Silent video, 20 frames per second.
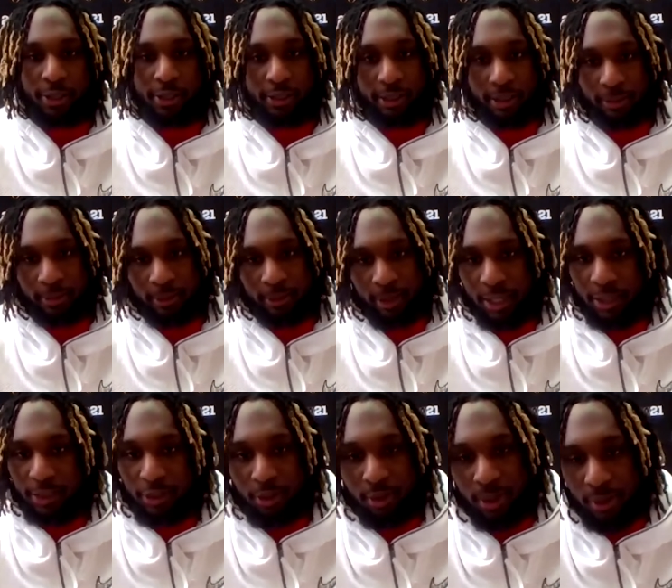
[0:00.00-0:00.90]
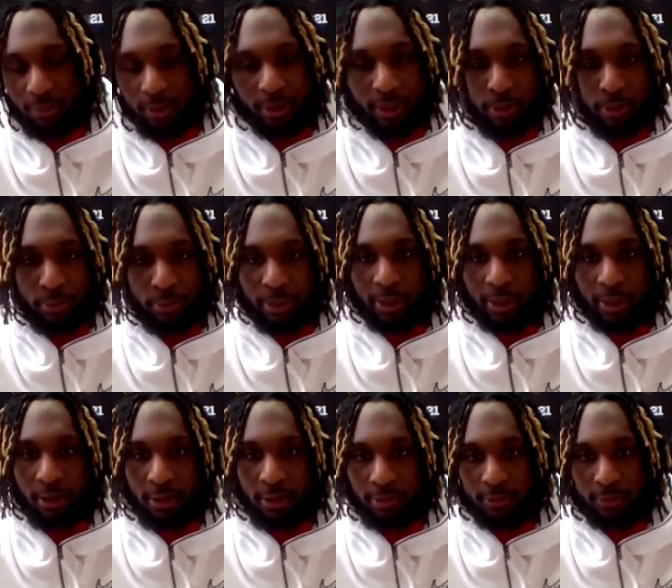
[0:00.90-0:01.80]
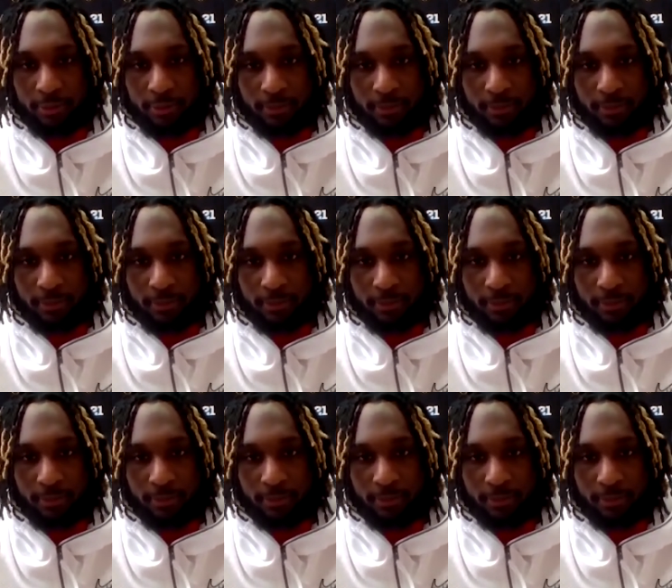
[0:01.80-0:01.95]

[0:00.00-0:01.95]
And I know everything will pay off.